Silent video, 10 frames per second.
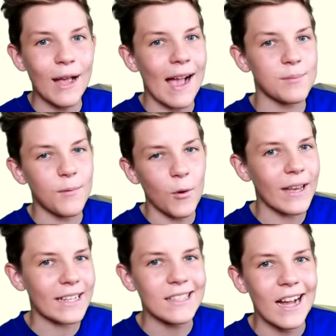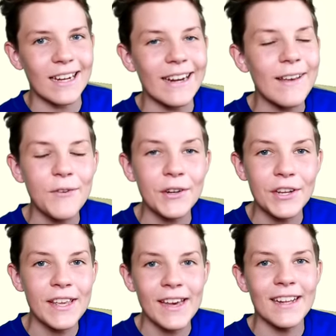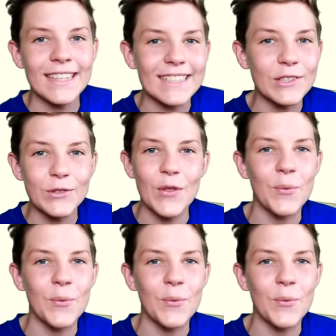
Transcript: but guys, before we get started, if you're new here, let's do the